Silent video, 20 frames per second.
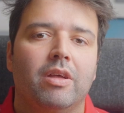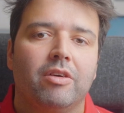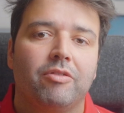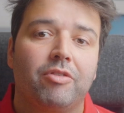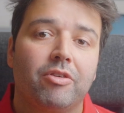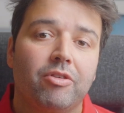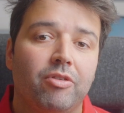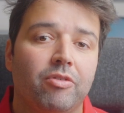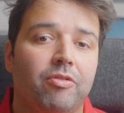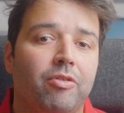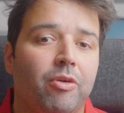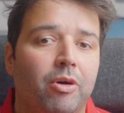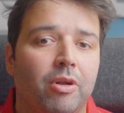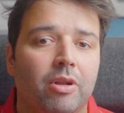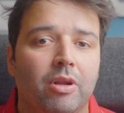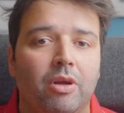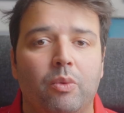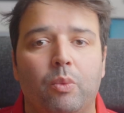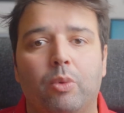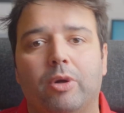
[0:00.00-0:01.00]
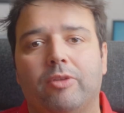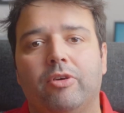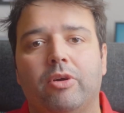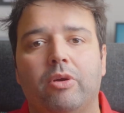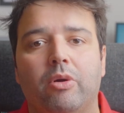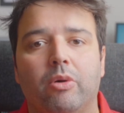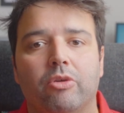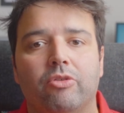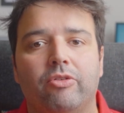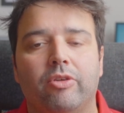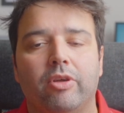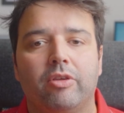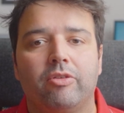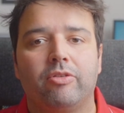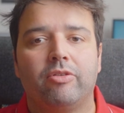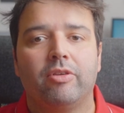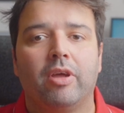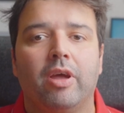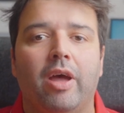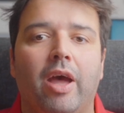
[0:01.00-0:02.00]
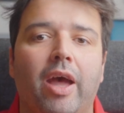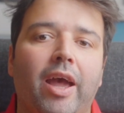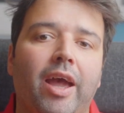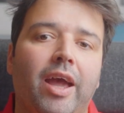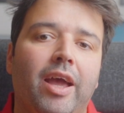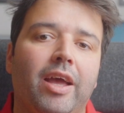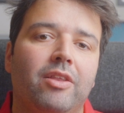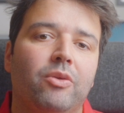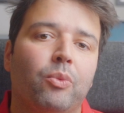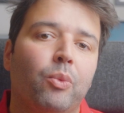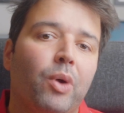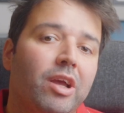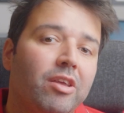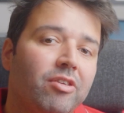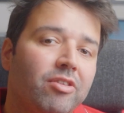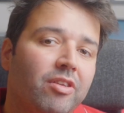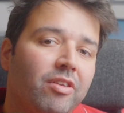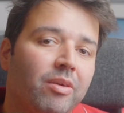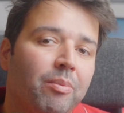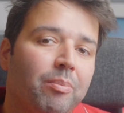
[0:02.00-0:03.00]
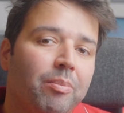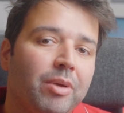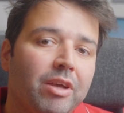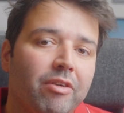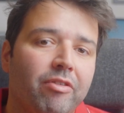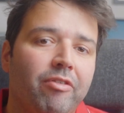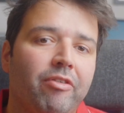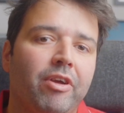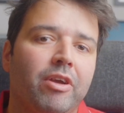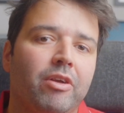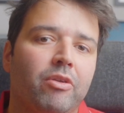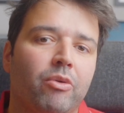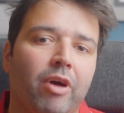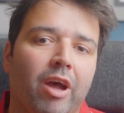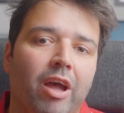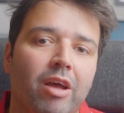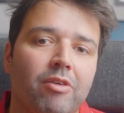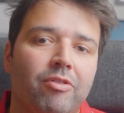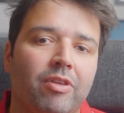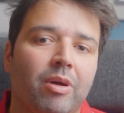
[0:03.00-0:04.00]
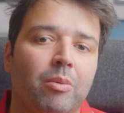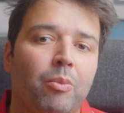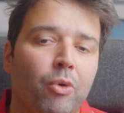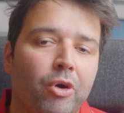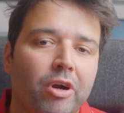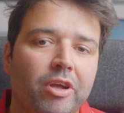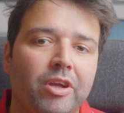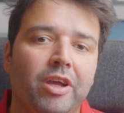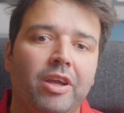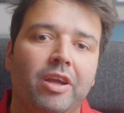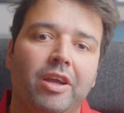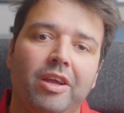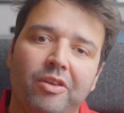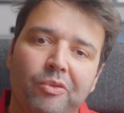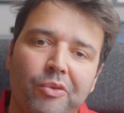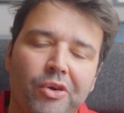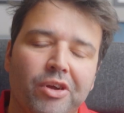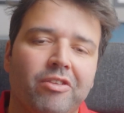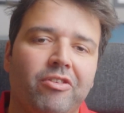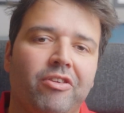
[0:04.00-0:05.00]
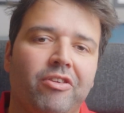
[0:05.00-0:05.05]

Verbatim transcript: First of all, what are caustics and why is it a big thing to have them working in real